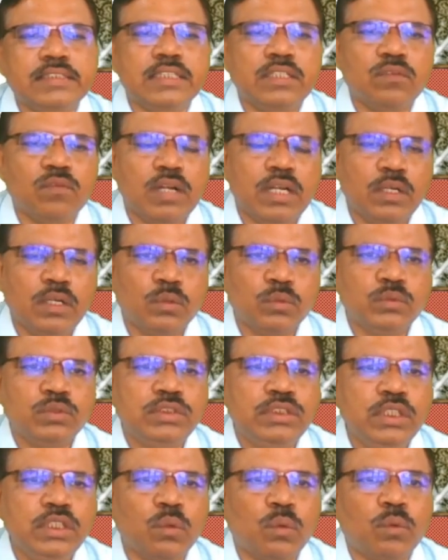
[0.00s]
equal to
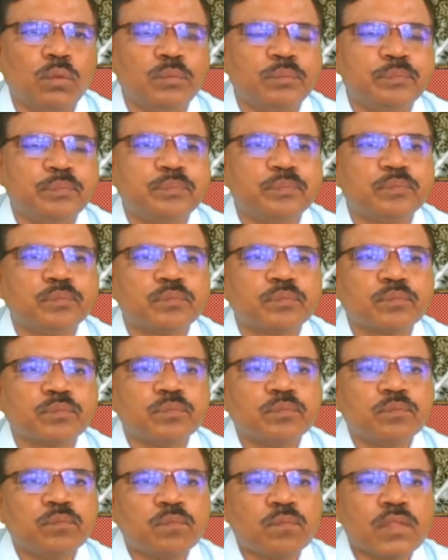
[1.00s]
0.
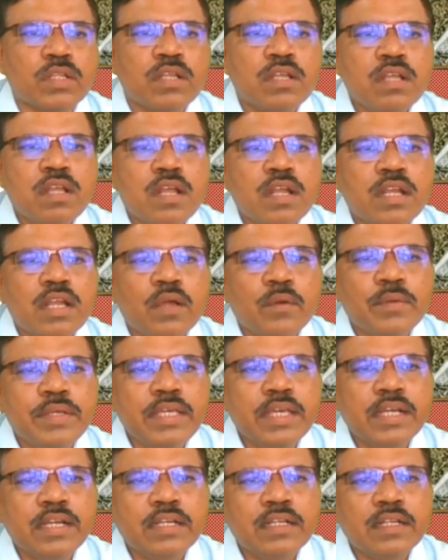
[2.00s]
Now
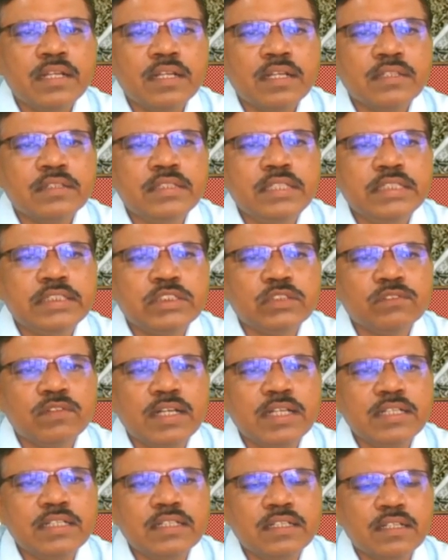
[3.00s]
here this
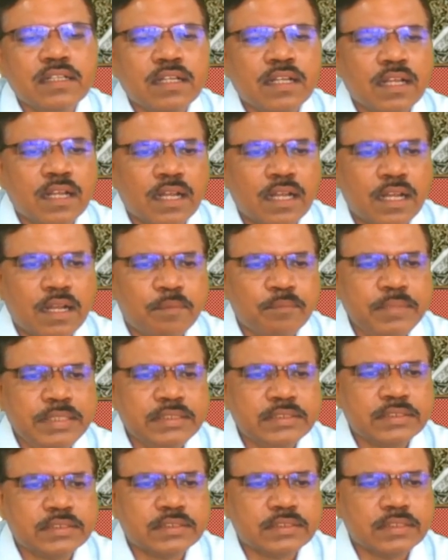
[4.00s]
one
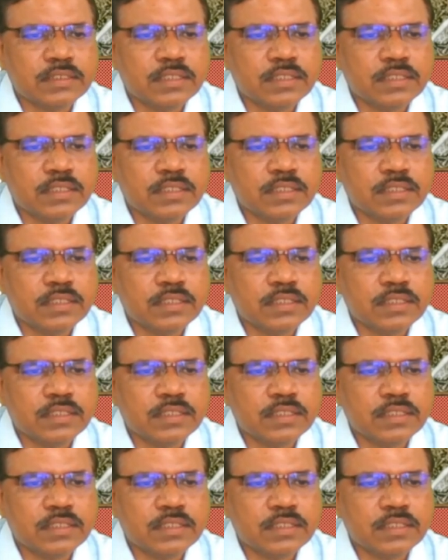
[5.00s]
means